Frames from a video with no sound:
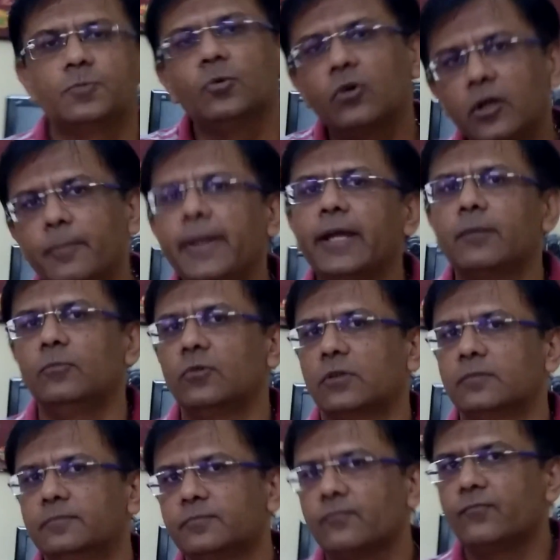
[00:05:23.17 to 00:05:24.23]
book or bank book,
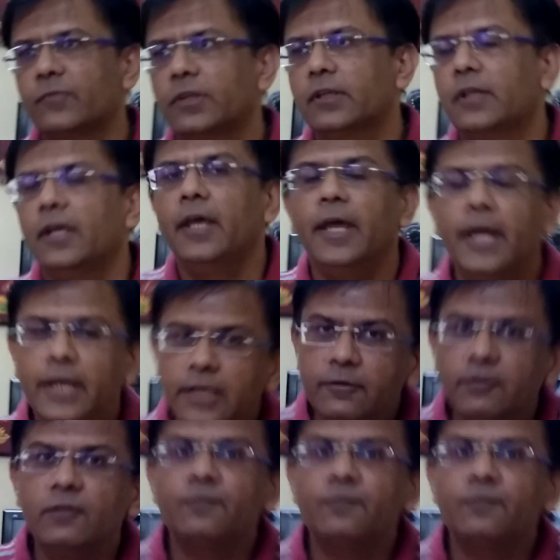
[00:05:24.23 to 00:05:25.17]
and he will